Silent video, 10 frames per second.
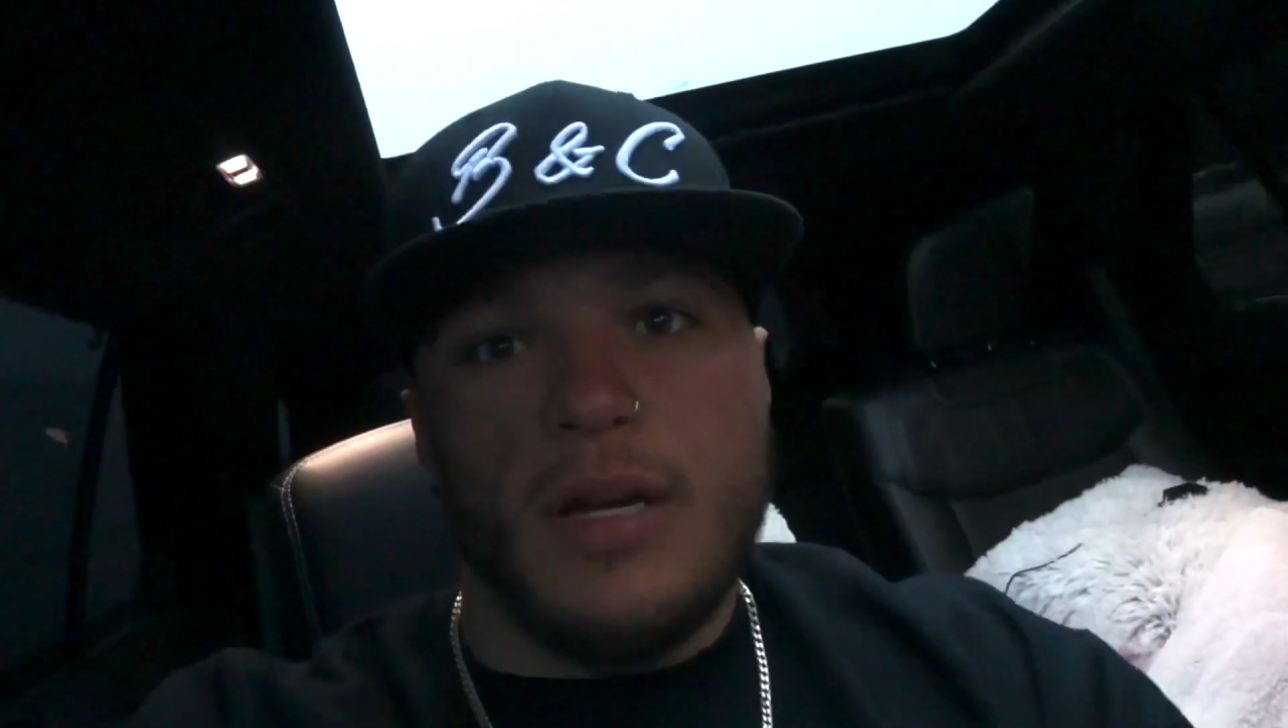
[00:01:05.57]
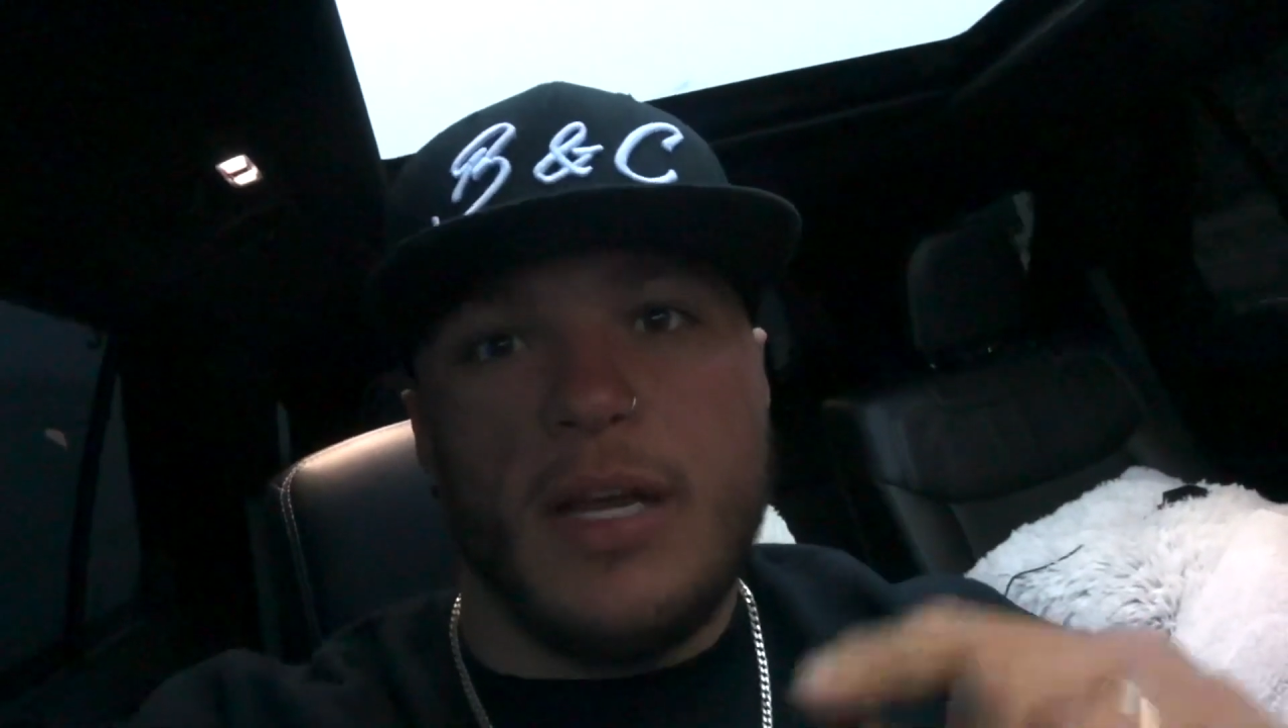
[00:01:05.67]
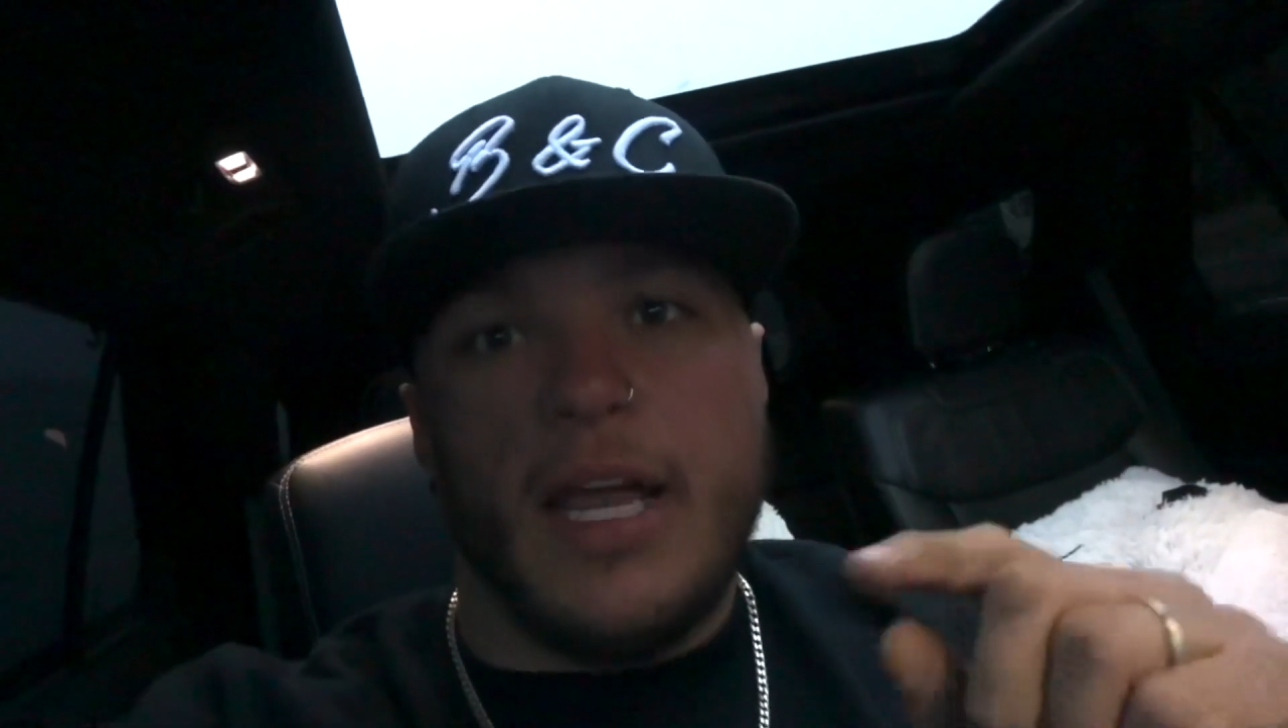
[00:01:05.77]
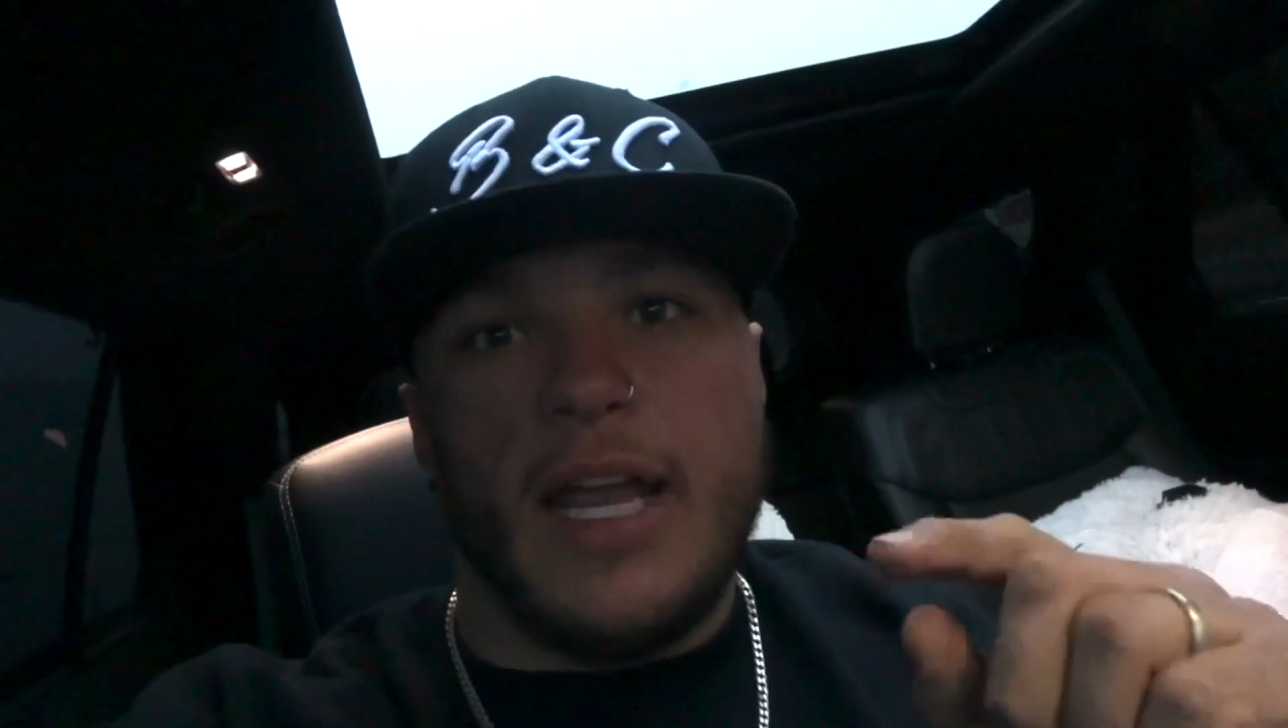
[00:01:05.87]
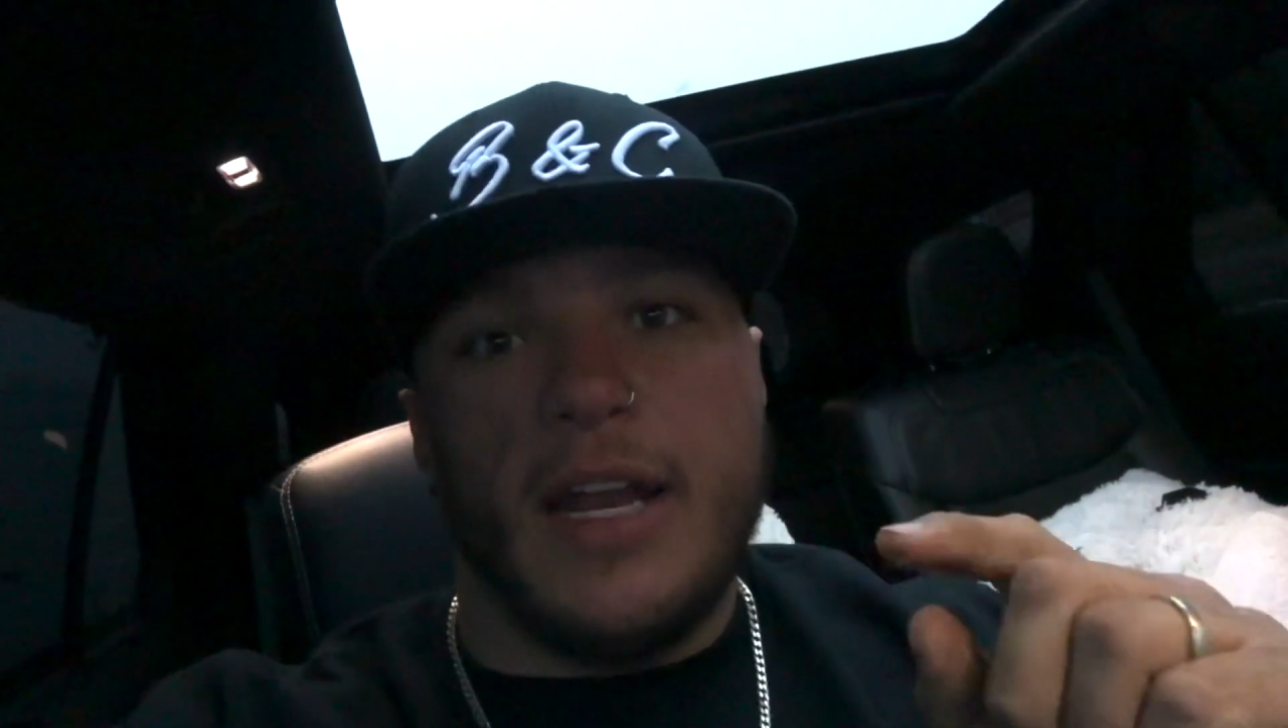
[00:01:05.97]

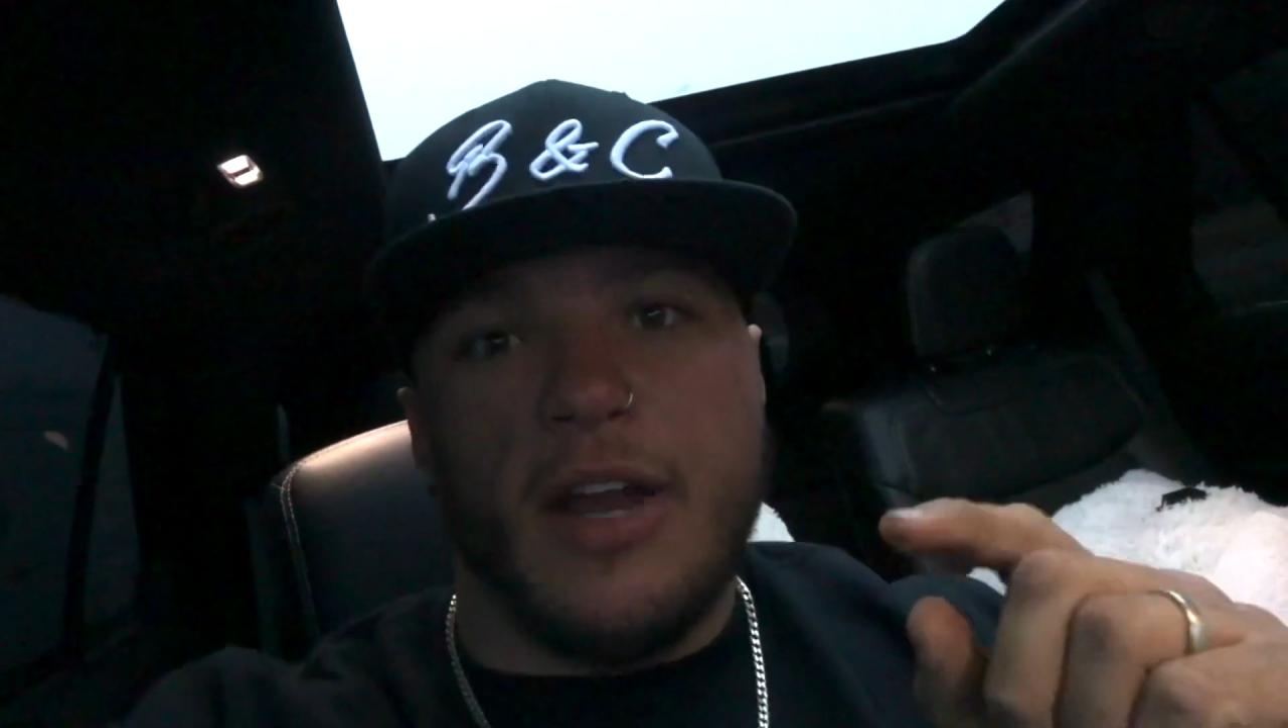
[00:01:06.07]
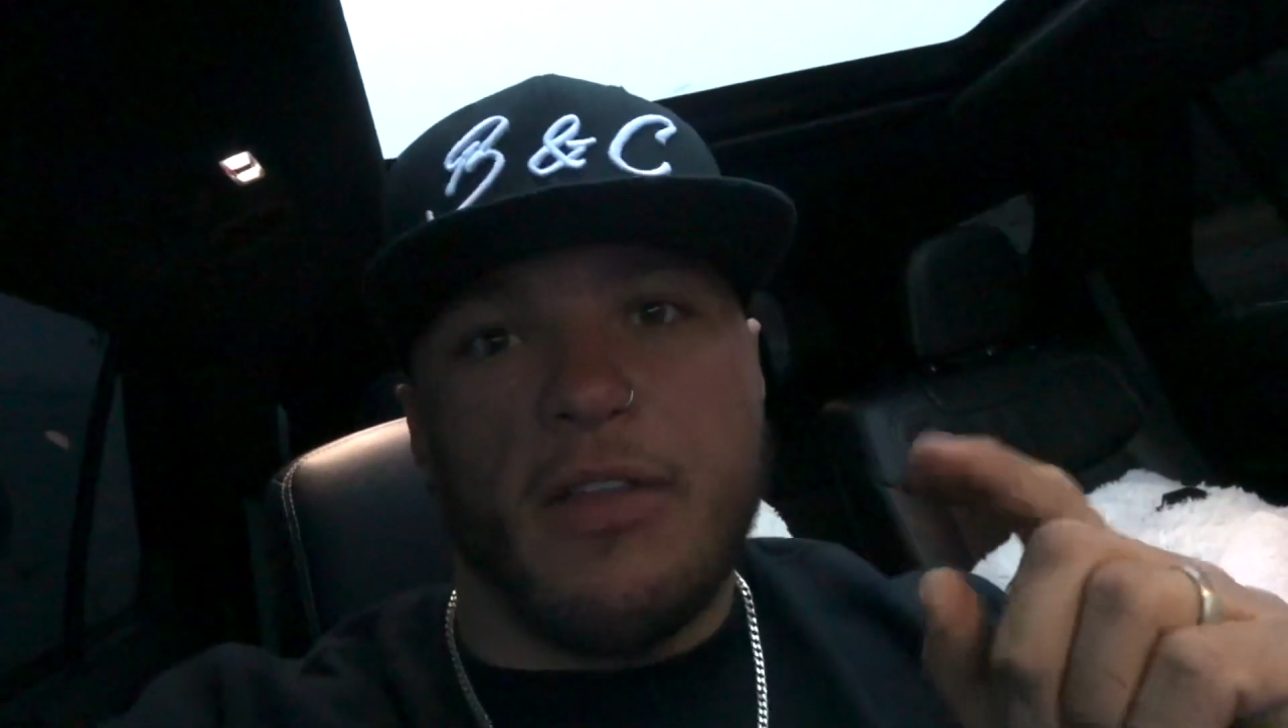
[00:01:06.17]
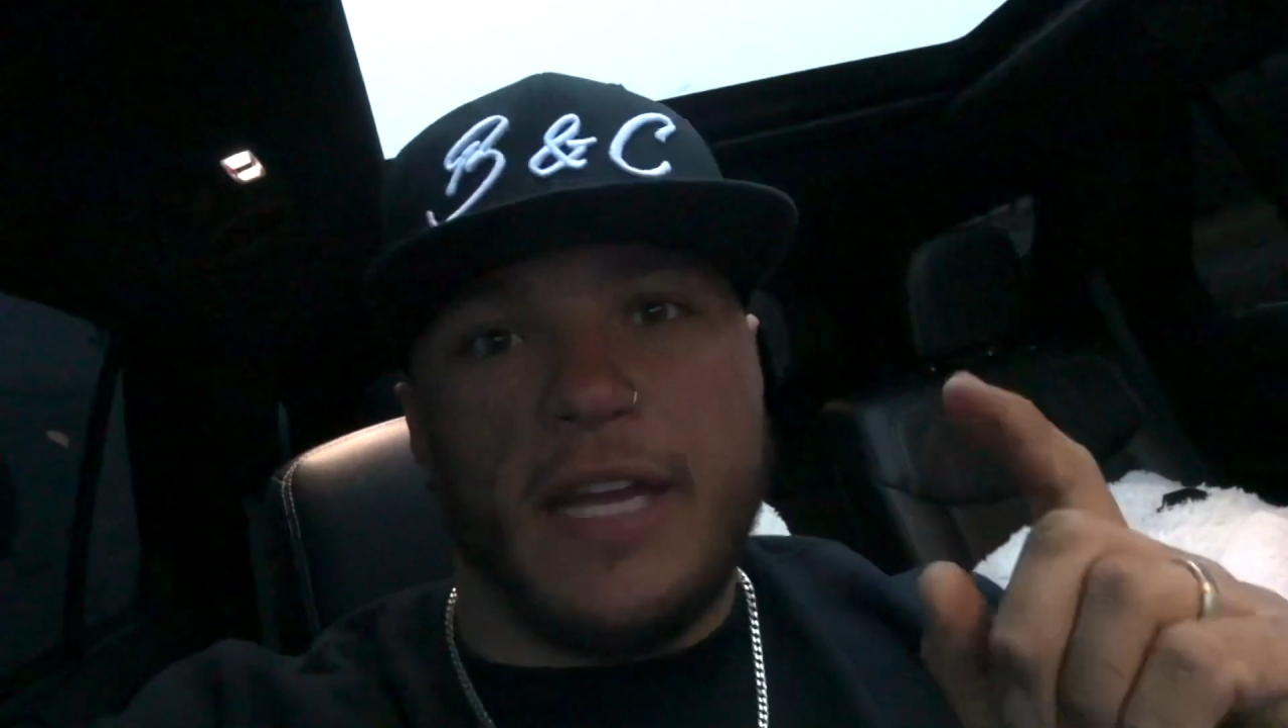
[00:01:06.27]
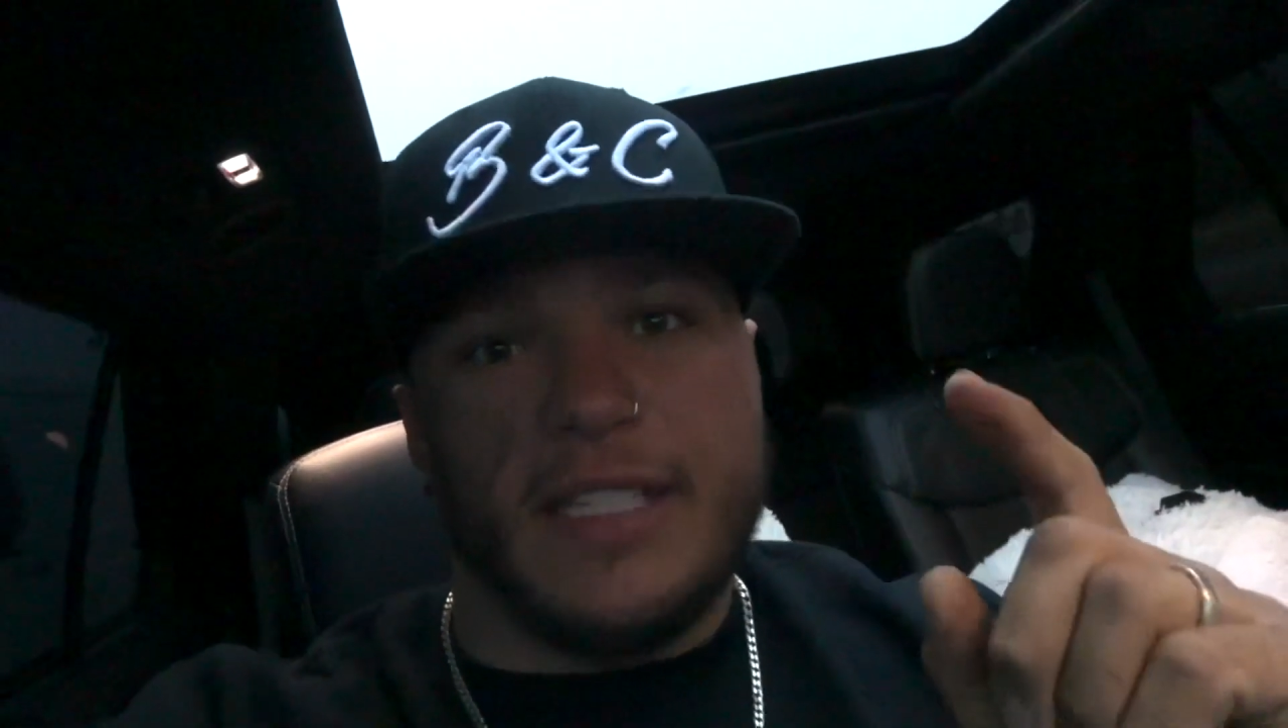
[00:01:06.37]
and all the